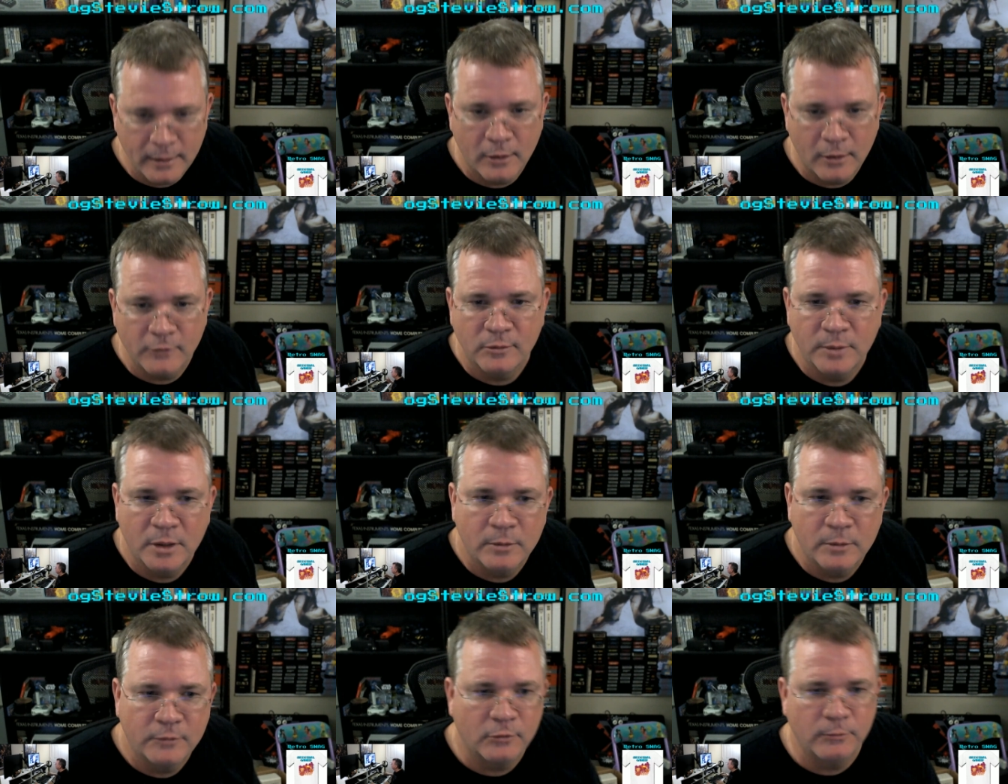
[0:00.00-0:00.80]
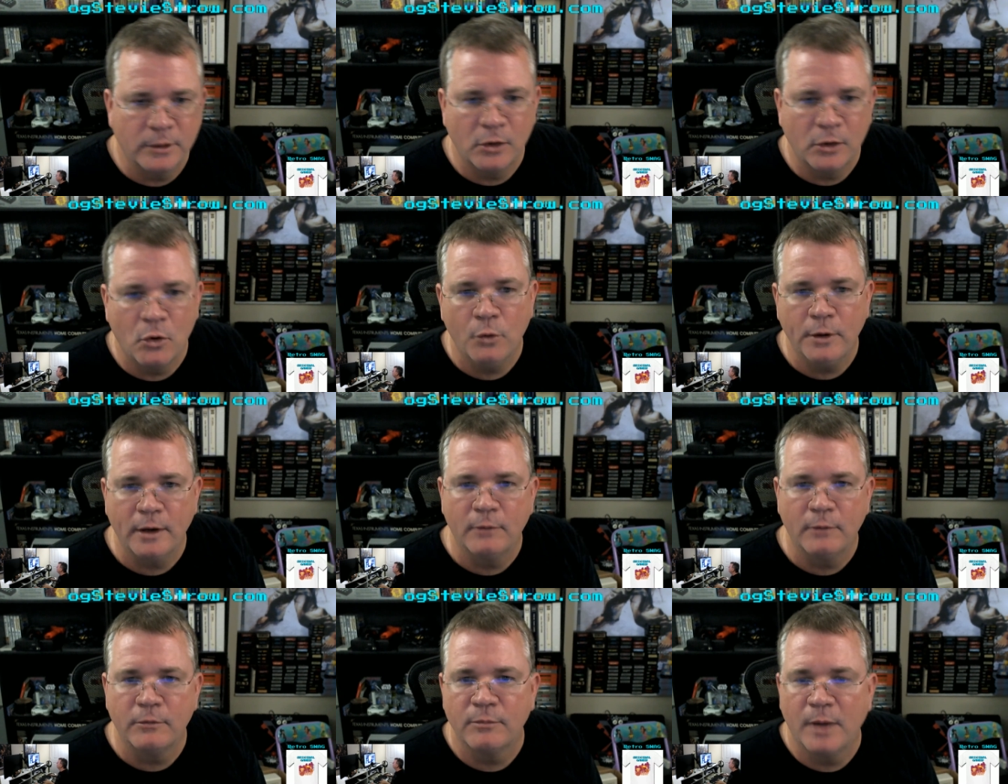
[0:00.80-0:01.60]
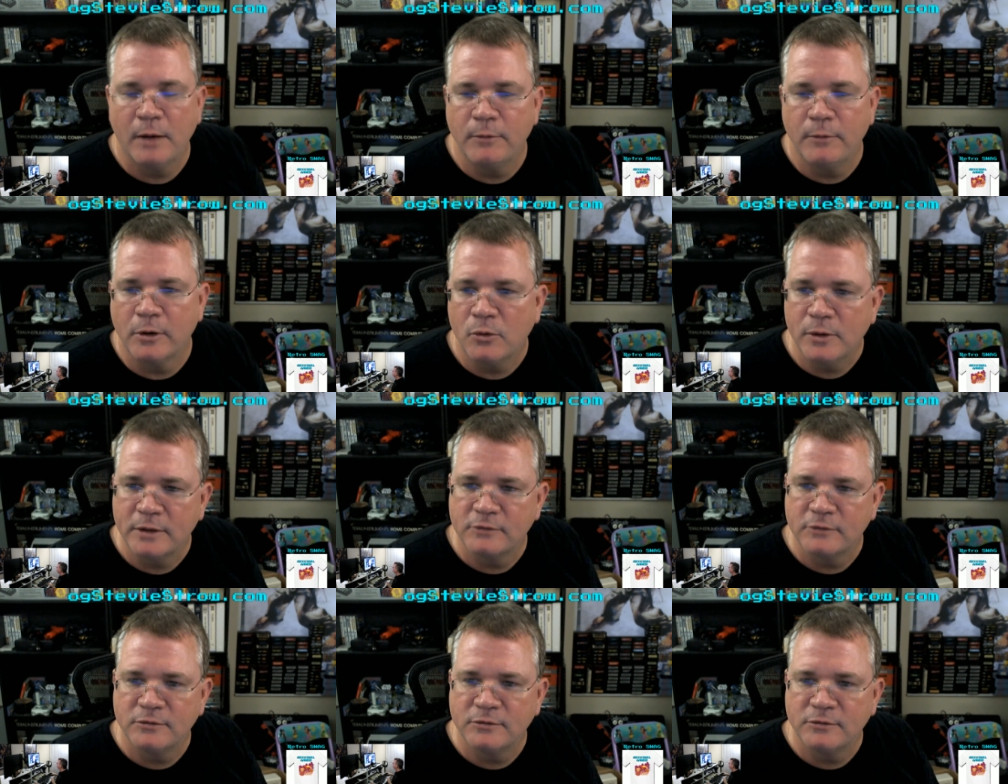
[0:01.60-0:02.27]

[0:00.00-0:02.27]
and also be able to record it with my recording